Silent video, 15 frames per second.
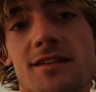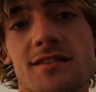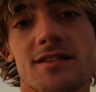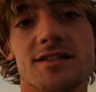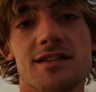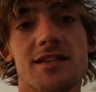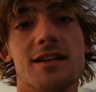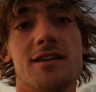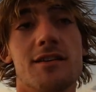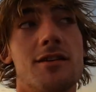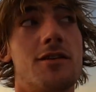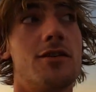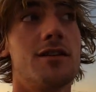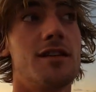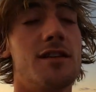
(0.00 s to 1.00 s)
We're
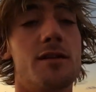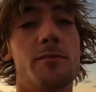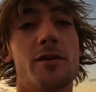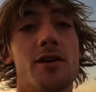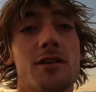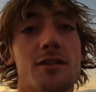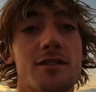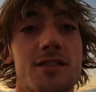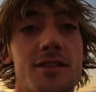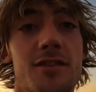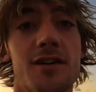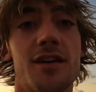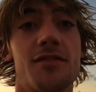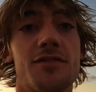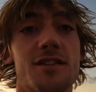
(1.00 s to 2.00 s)
pulling the boat, so
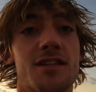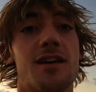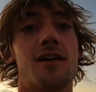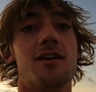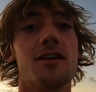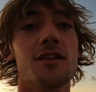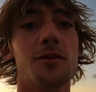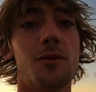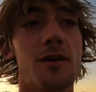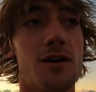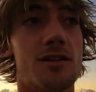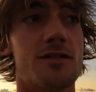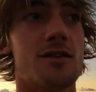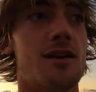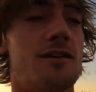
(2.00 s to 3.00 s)
we have to get all the
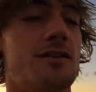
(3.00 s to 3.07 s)
water